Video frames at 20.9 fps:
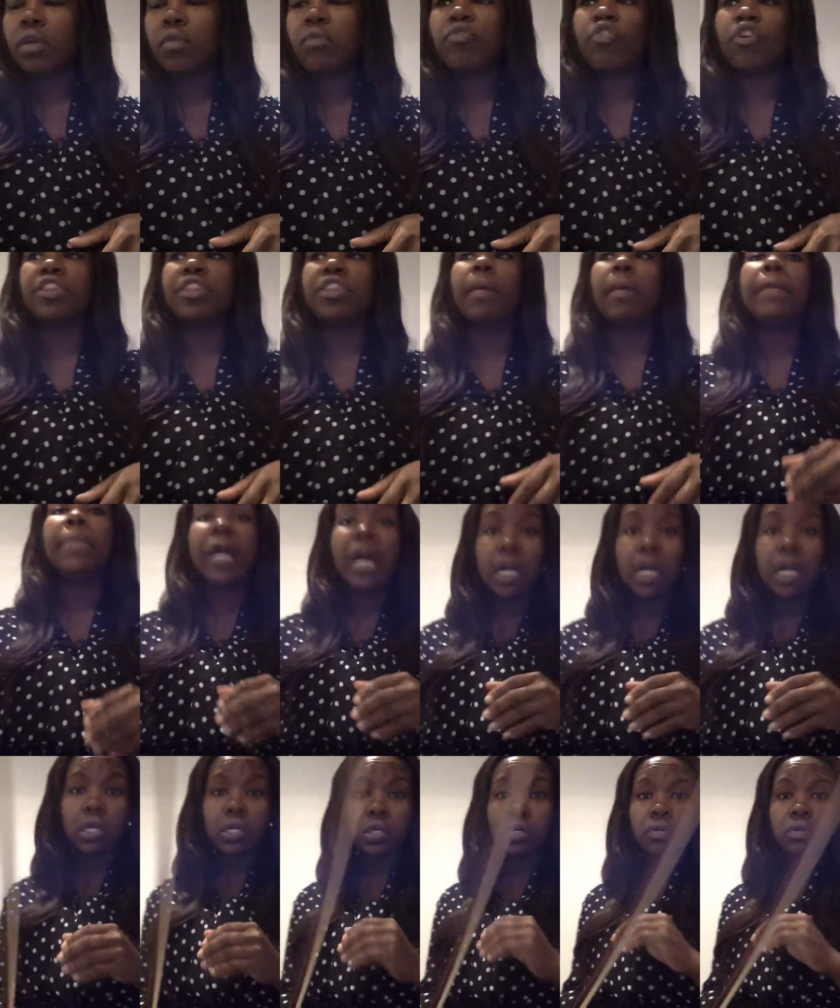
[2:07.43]
For the
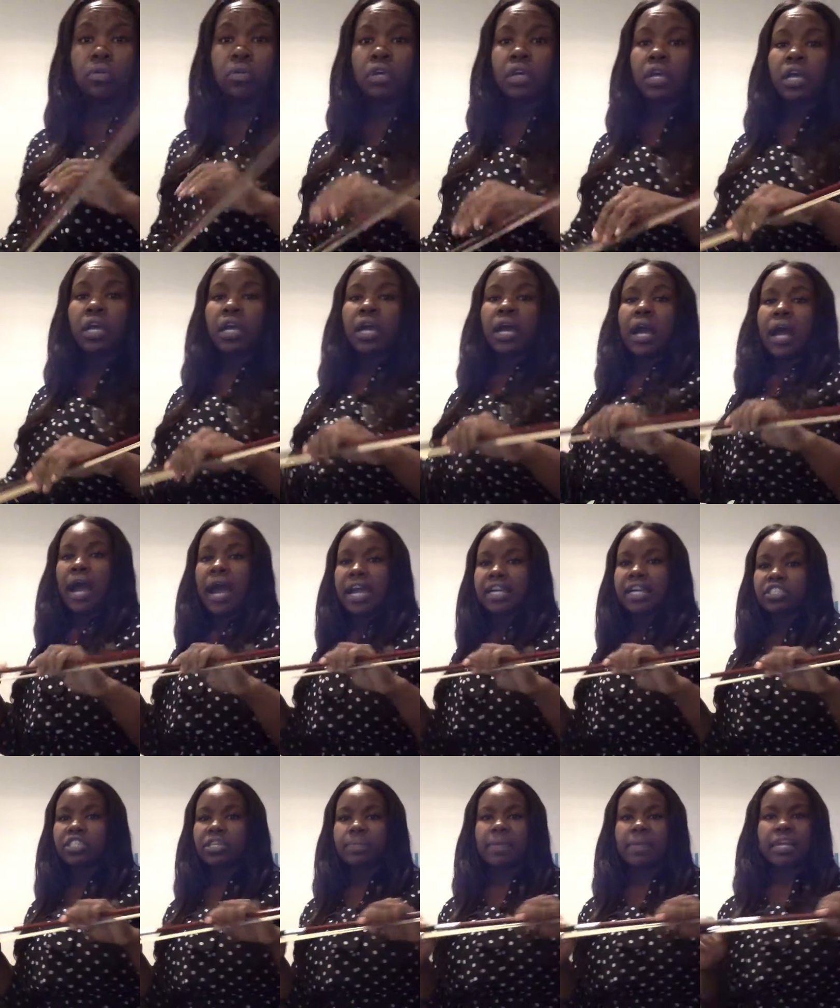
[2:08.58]
bow, I
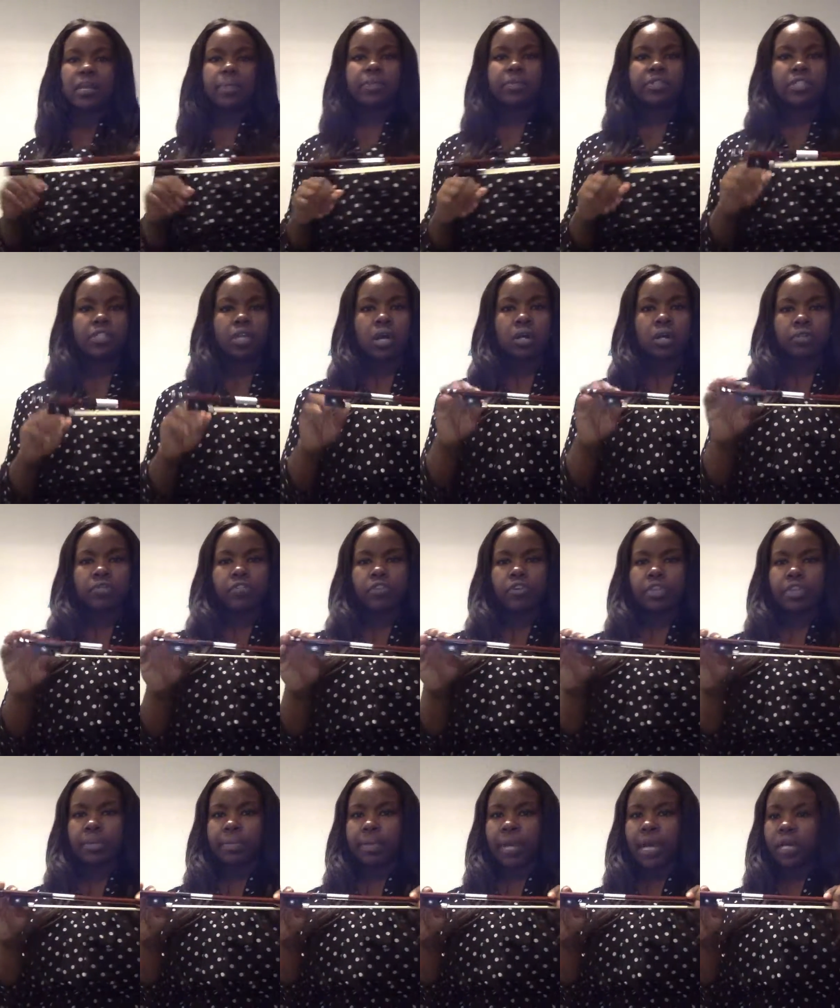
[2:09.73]
actually made up a song for
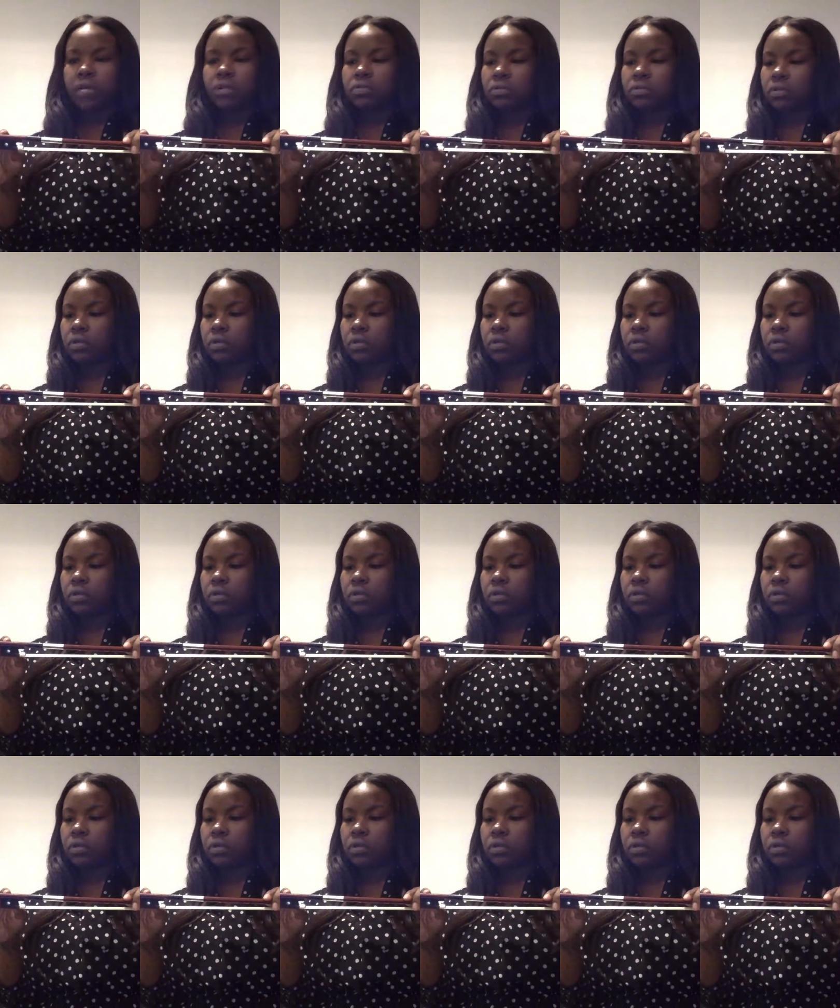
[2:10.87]
the bow.